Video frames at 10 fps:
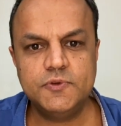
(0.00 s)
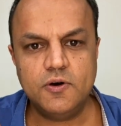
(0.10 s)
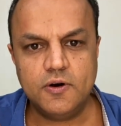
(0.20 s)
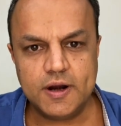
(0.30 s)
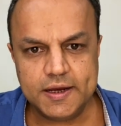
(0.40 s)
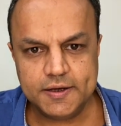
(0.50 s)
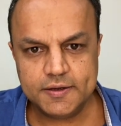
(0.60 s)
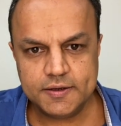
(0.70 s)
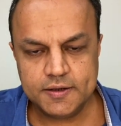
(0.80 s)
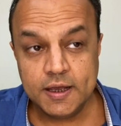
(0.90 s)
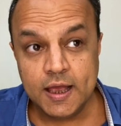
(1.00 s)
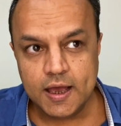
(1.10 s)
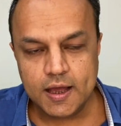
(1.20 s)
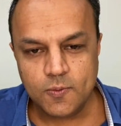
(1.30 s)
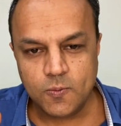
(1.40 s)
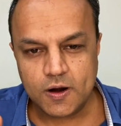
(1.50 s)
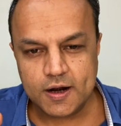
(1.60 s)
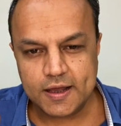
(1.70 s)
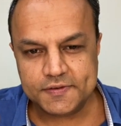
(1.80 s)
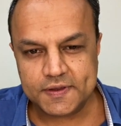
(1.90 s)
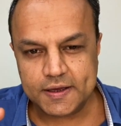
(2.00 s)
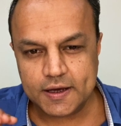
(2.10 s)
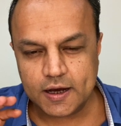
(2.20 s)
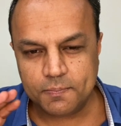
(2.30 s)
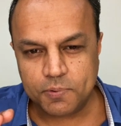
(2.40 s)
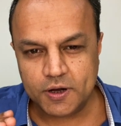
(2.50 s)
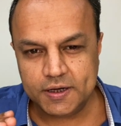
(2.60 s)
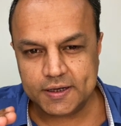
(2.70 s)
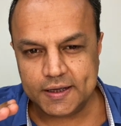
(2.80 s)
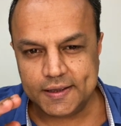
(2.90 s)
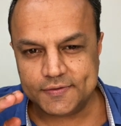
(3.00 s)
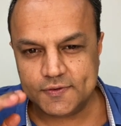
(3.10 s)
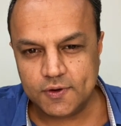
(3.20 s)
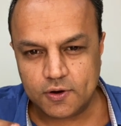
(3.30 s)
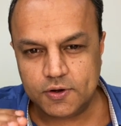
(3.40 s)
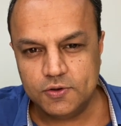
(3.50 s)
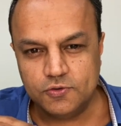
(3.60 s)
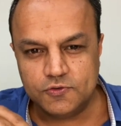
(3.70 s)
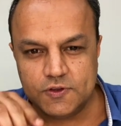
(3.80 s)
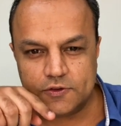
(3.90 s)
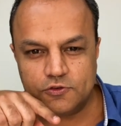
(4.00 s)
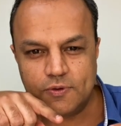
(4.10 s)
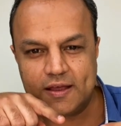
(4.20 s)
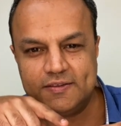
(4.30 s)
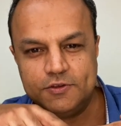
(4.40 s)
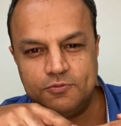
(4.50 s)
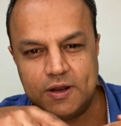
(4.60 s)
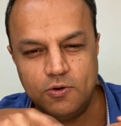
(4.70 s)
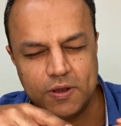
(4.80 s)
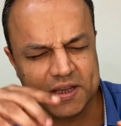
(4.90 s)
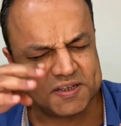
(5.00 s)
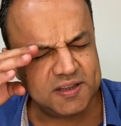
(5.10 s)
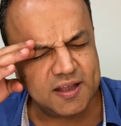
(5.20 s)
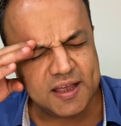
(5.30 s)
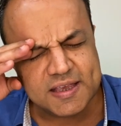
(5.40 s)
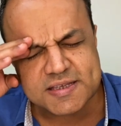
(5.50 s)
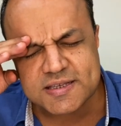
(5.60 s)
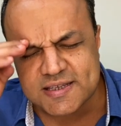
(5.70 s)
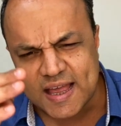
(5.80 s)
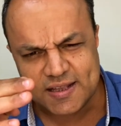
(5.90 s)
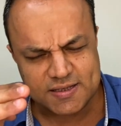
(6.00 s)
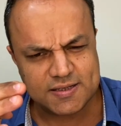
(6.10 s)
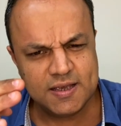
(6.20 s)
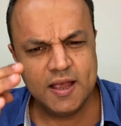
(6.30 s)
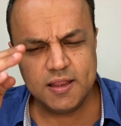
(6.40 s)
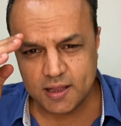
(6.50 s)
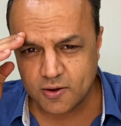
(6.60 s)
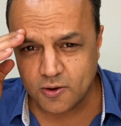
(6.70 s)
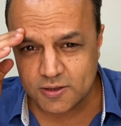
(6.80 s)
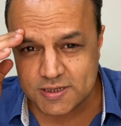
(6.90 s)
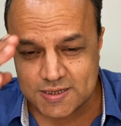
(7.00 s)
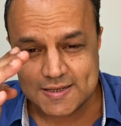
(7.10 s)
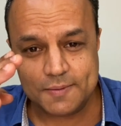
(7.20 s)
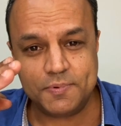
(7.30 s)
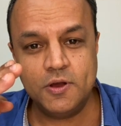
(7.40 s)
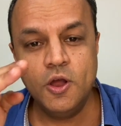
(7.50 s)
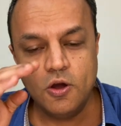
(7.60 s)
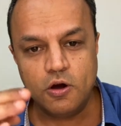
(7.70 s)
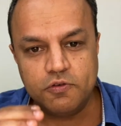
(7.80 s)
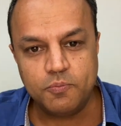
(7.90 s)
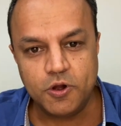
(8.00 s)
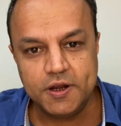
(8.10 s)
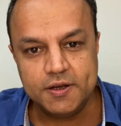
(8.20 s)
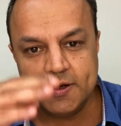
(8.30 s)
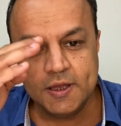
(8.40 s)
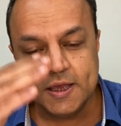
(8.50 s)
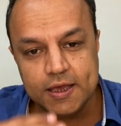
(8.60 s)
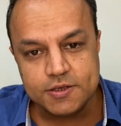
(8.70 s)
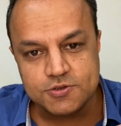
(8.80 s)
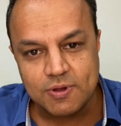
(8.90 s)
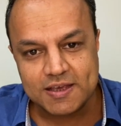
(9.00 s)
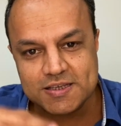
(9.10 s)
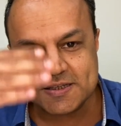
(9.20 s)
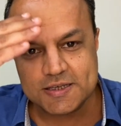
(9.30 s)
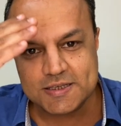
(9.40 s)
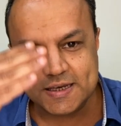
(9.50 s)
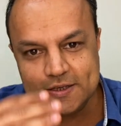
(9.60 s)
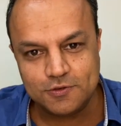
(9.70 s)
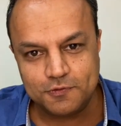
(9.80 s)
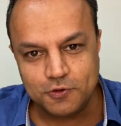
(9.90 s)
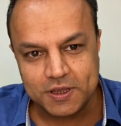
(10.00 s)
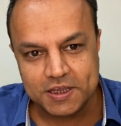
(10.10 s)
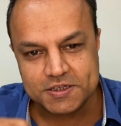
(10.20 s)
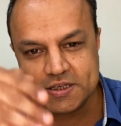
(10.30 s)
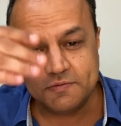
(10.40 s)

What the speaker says: All right, What did I say? A pointer is not used just to access one location. The essence, the concept of a pointer is to access a series of locations.